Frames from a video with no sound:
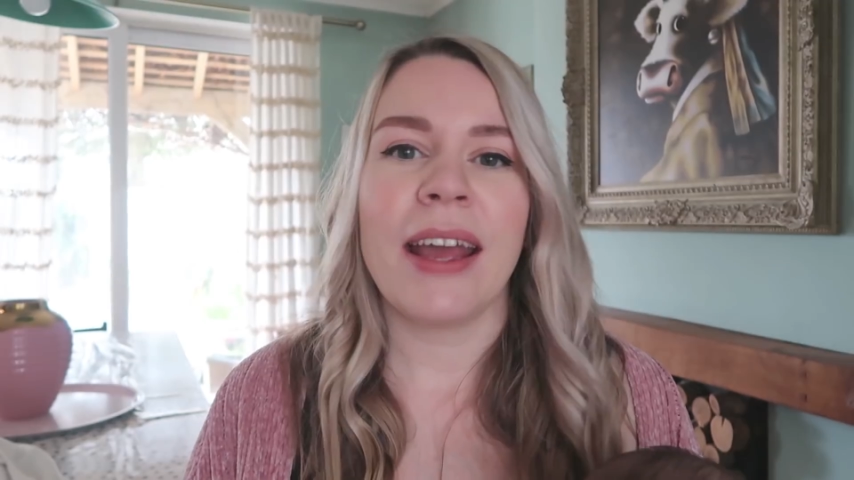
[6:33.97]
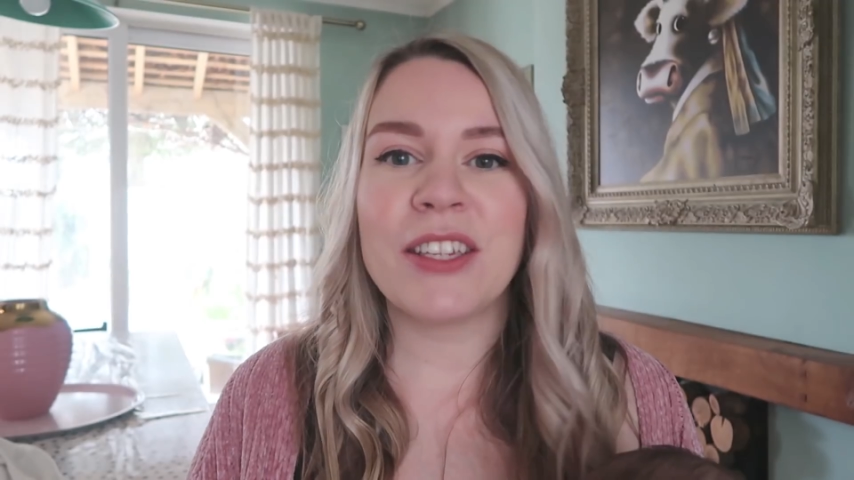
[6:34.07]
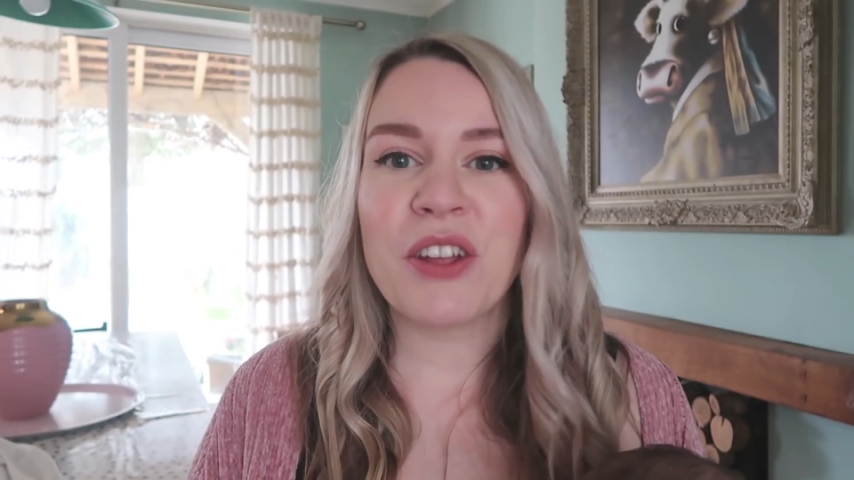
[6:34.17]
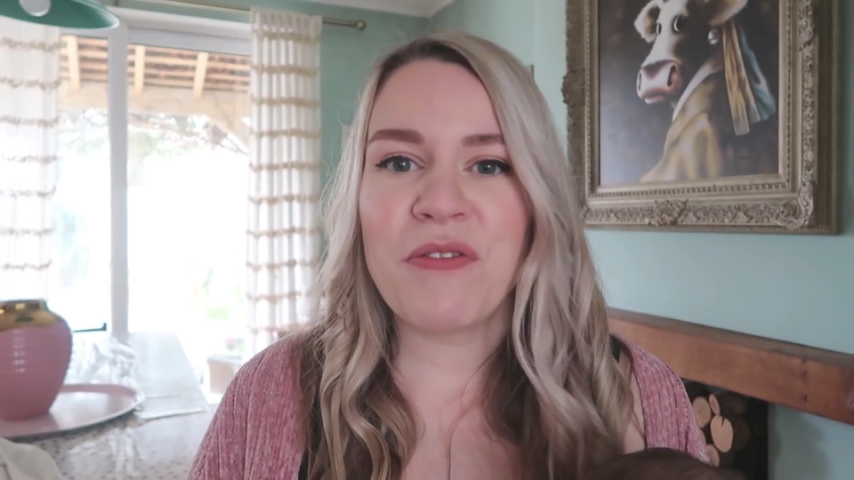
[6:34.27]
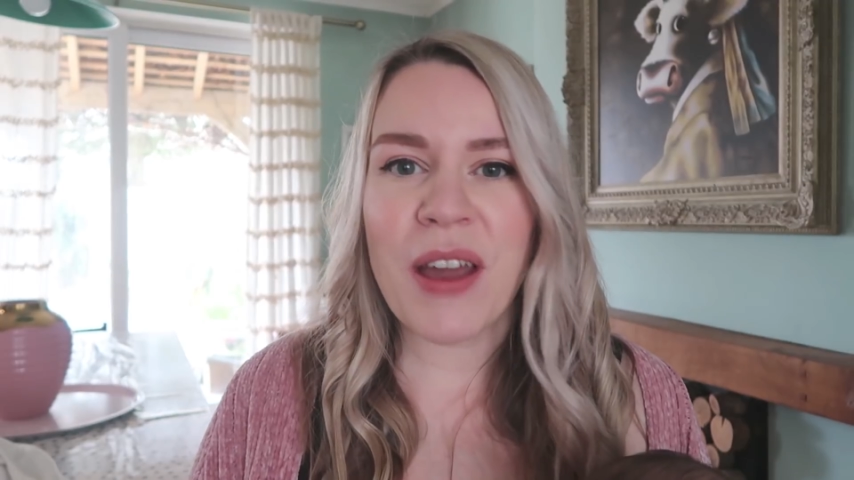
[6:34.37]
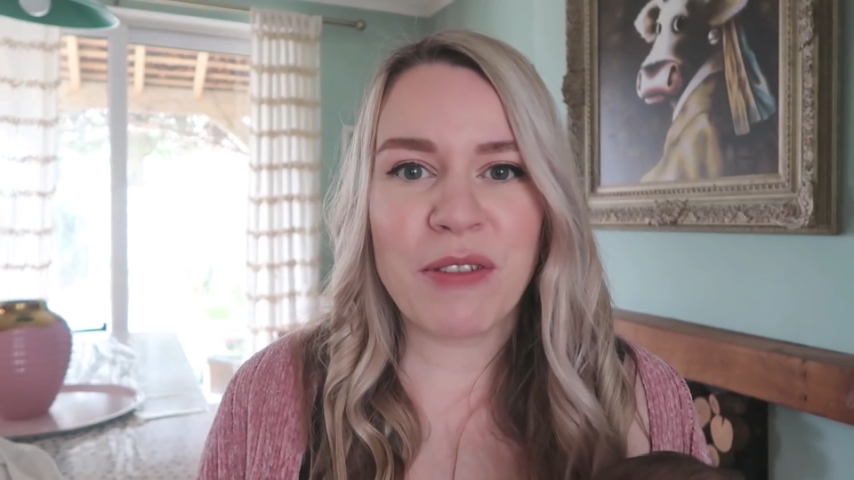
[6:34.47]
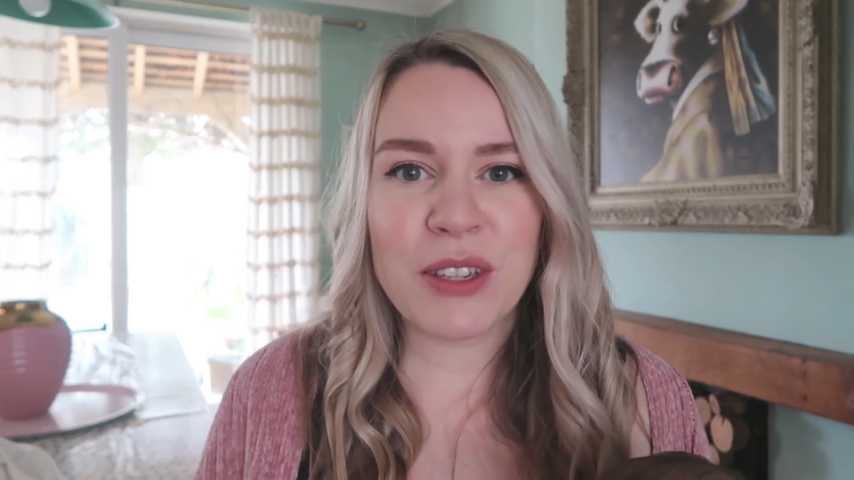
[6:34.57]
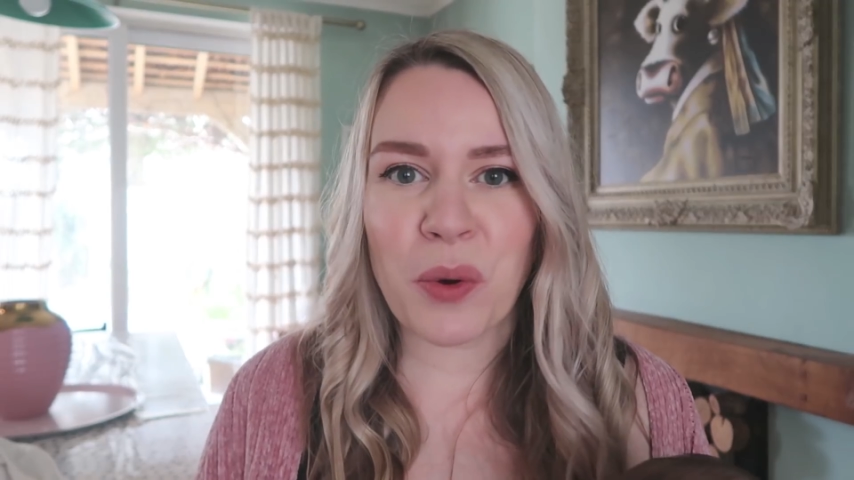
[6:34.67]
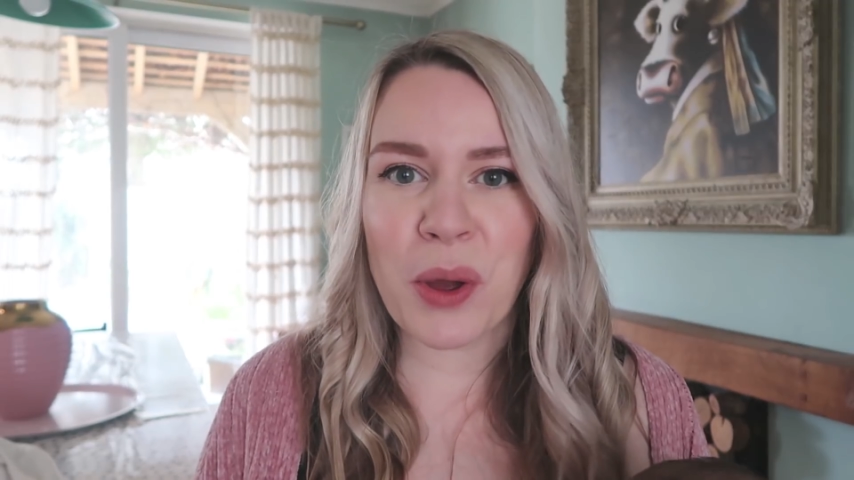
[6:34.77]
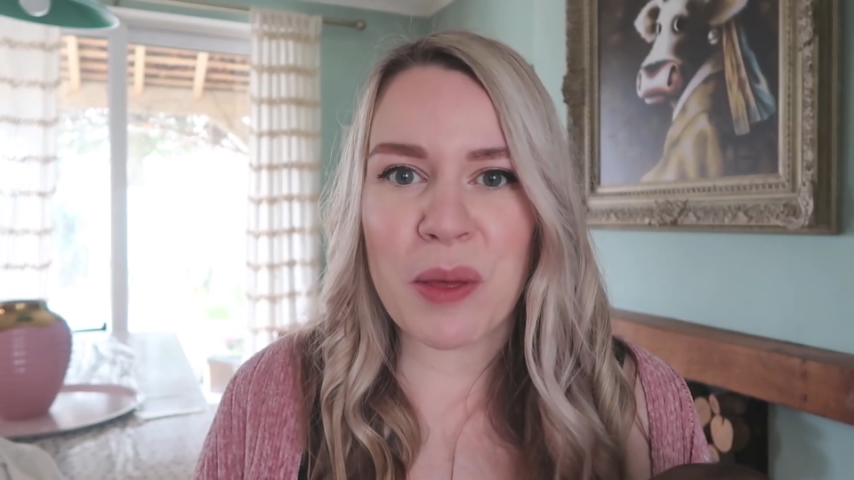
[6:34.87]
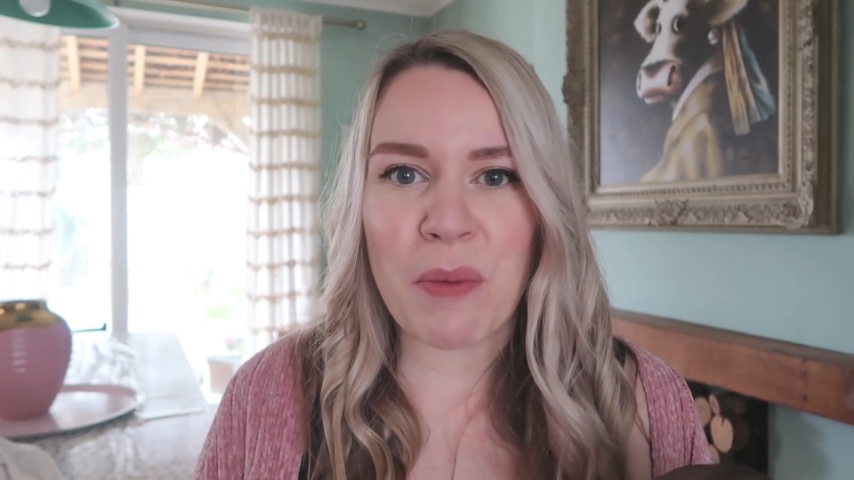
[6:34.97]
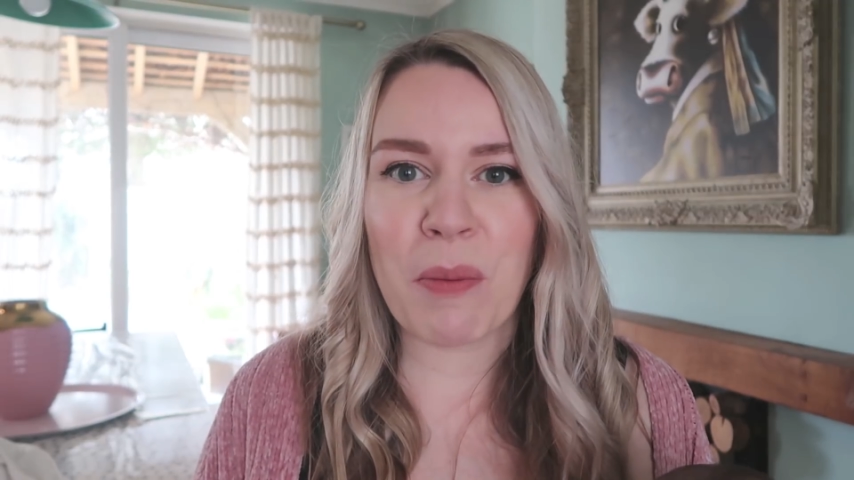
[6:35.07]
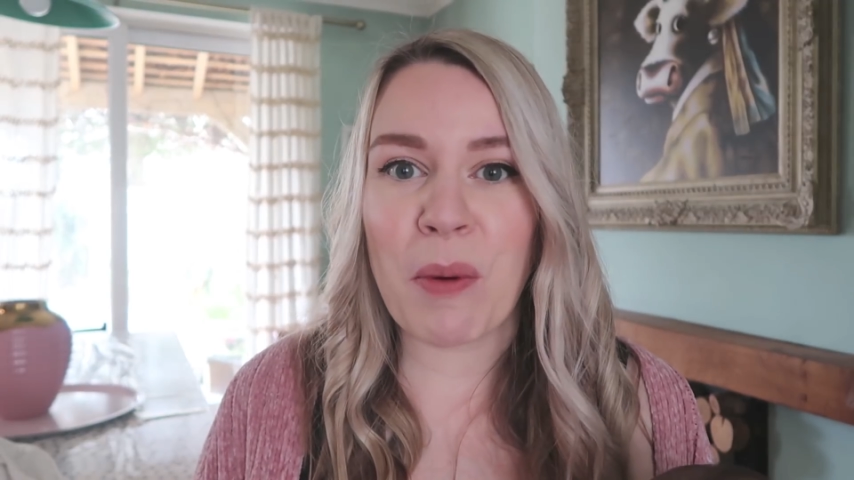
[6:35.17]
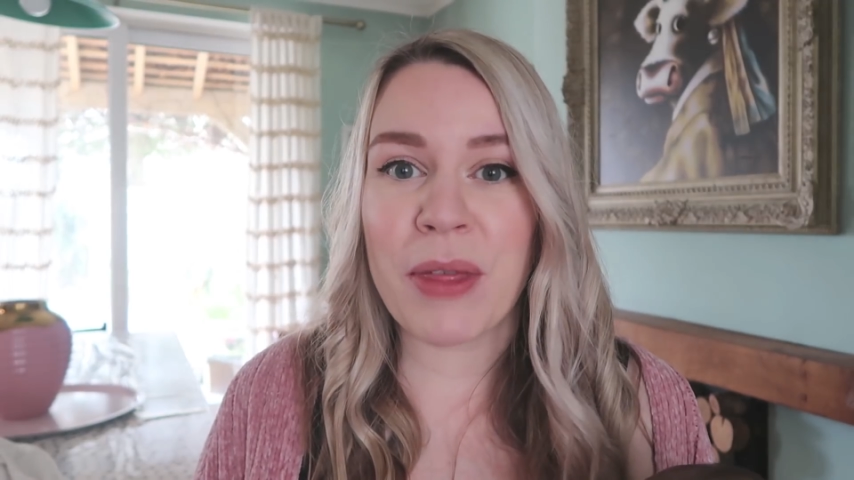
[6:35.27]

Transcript: It's her favourite toy at the moment